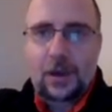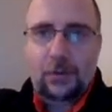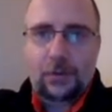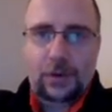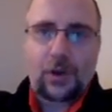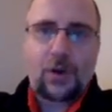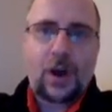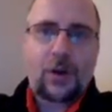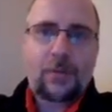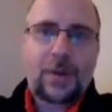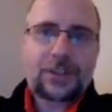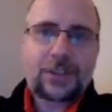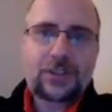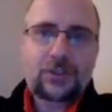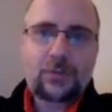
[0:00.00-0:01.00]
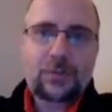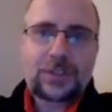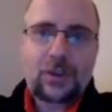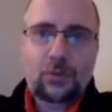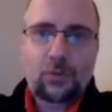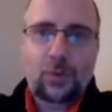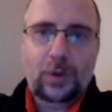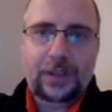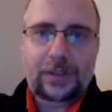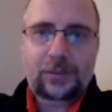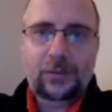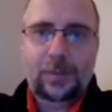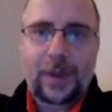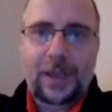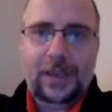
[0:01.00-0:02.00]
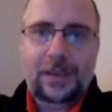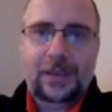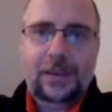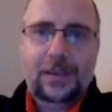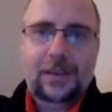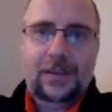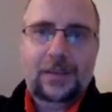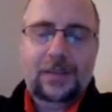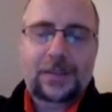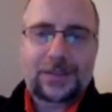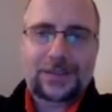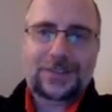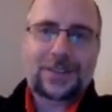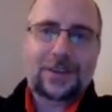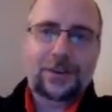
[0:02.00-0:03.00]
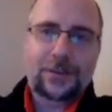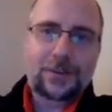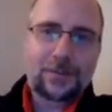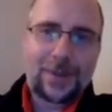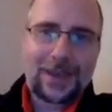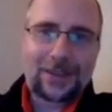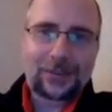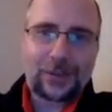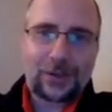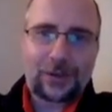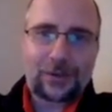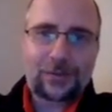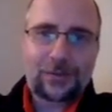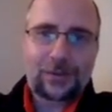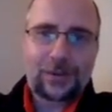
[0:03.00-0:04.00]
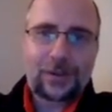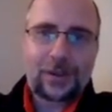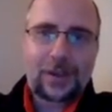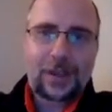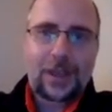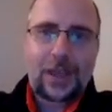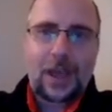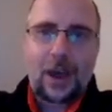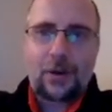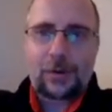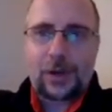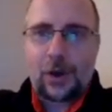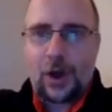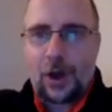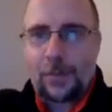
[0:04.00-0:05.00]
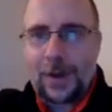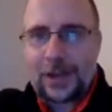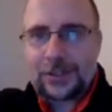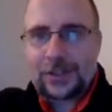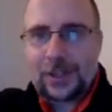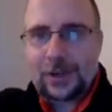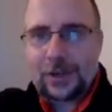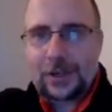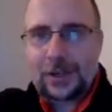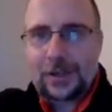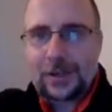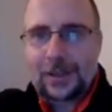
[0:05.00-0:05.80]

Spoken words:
We know how much consumers are willing to pay. This is their demand curve. And we know how much they